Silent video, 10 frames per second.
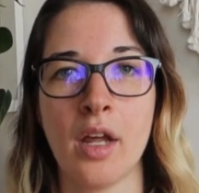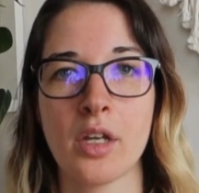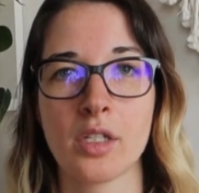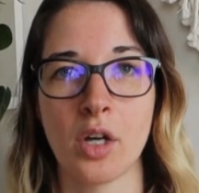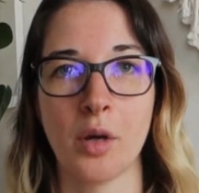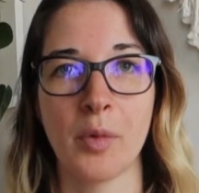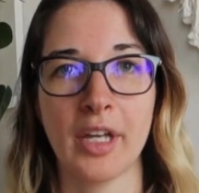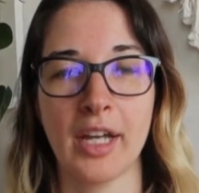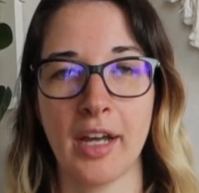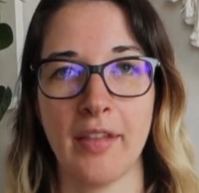So I'm
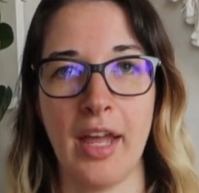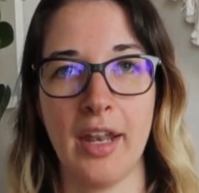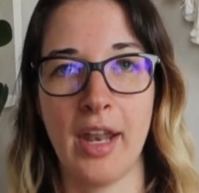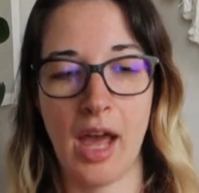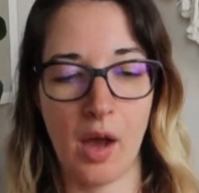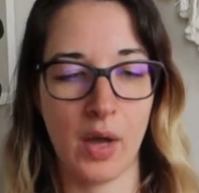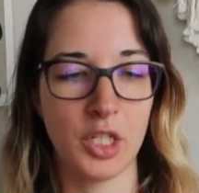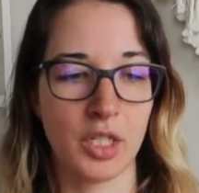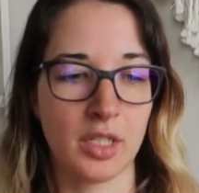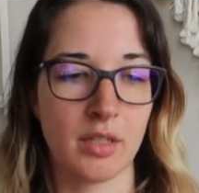working on that now. I
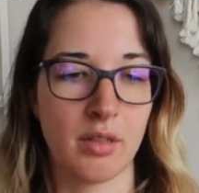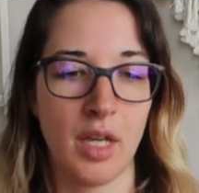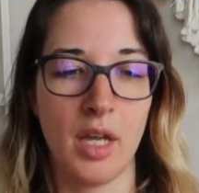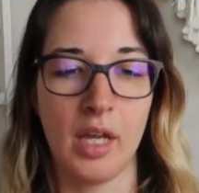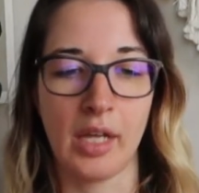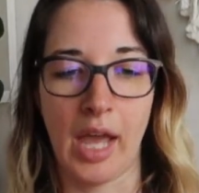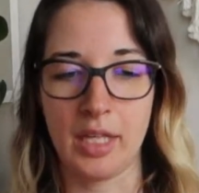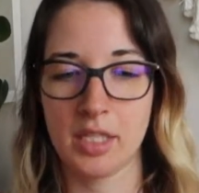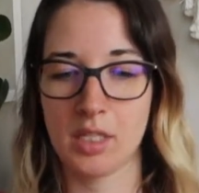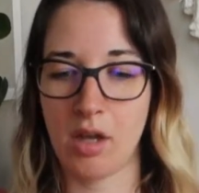just
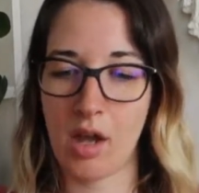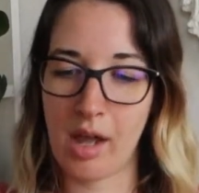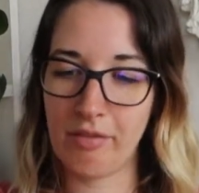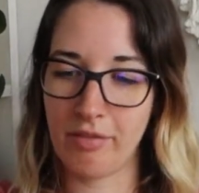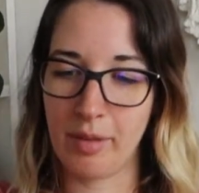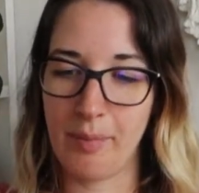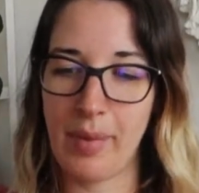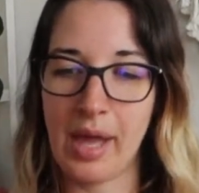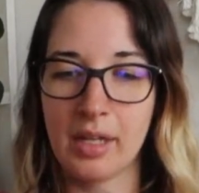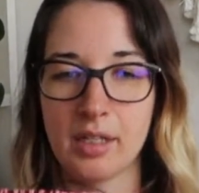cast off the
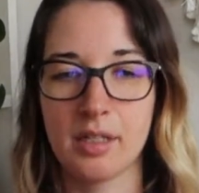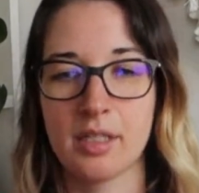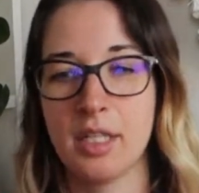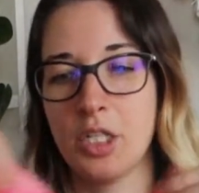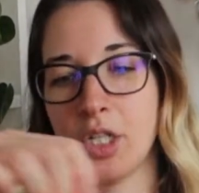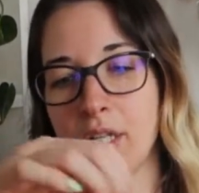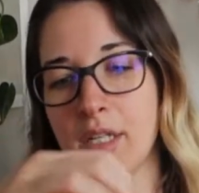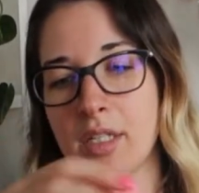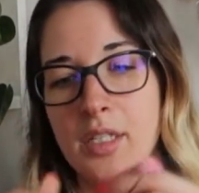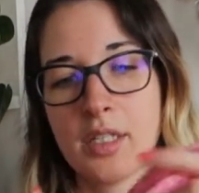back
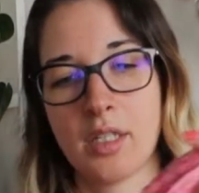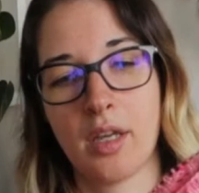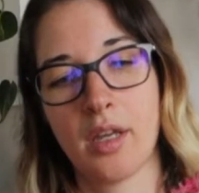stitches.